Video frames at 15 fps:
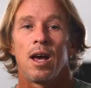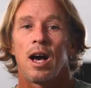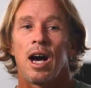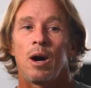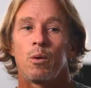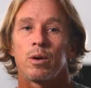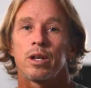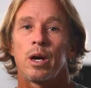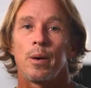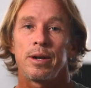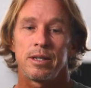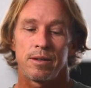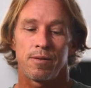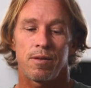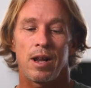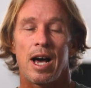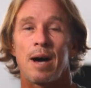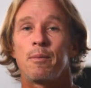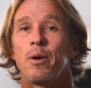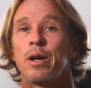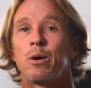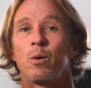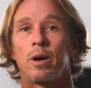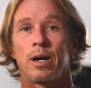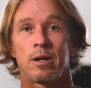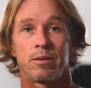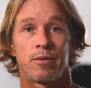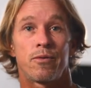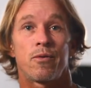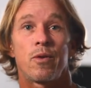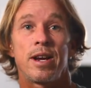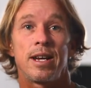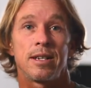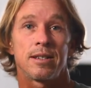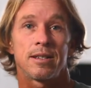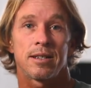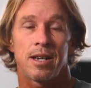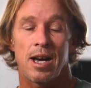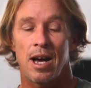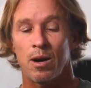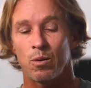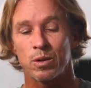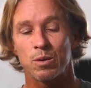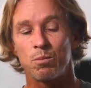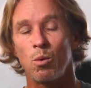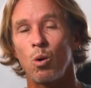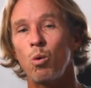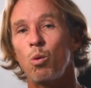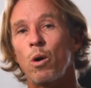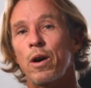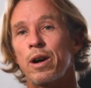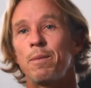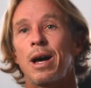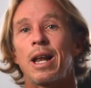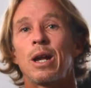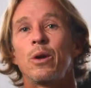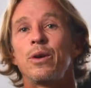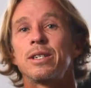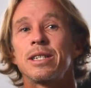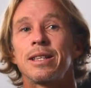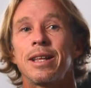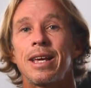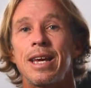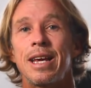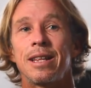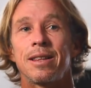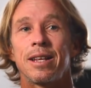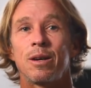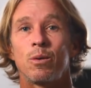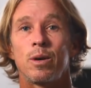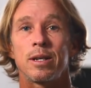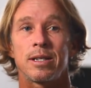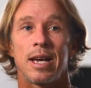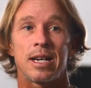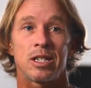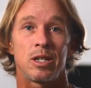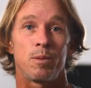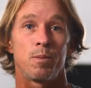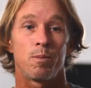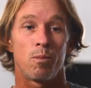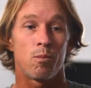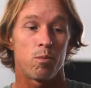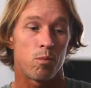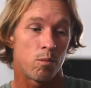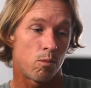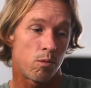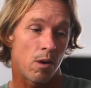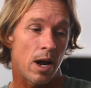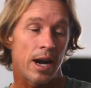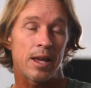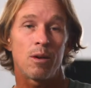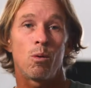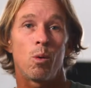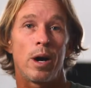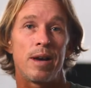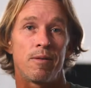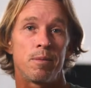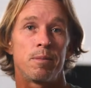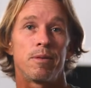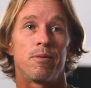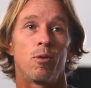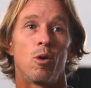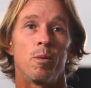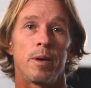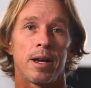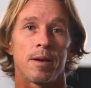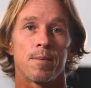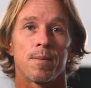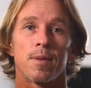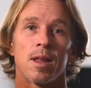I would go into flight mode or I would freeze. I was more worried about losing the heat than I was actually riding a wave and performing.